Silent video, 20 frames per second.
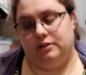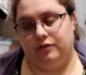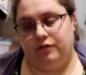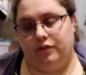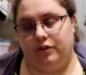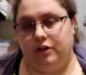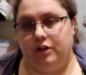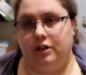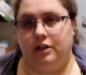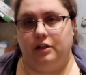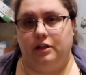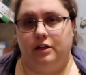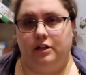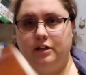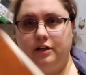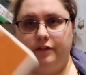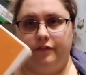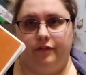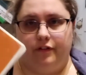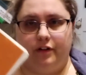for
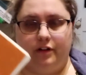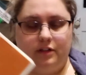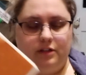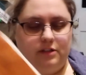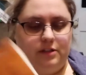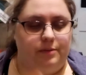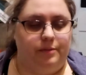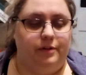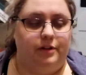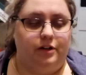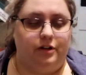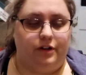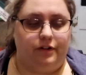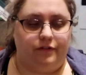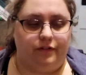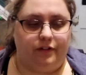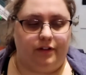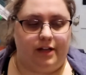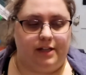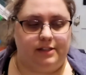some of their
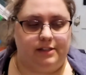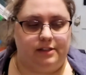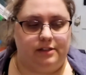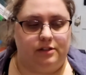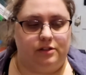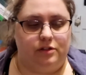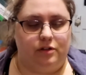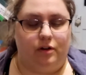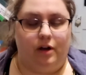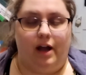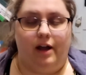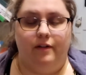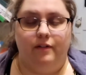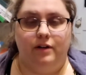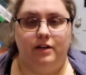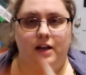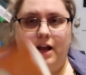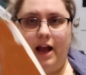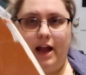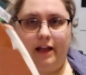different lessons. So I
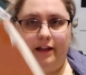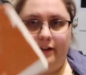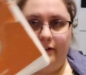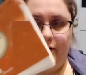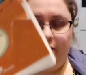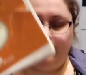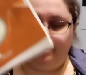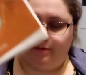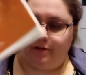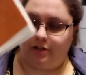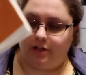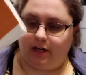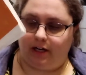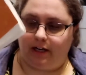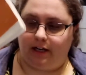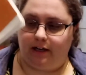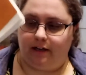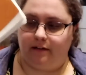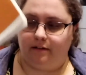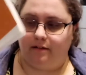would highly recommend
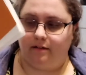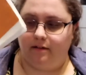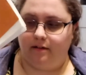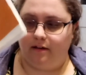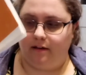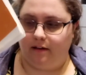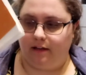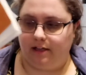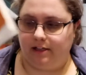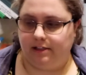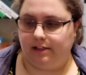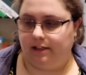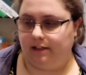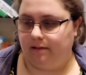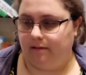checking this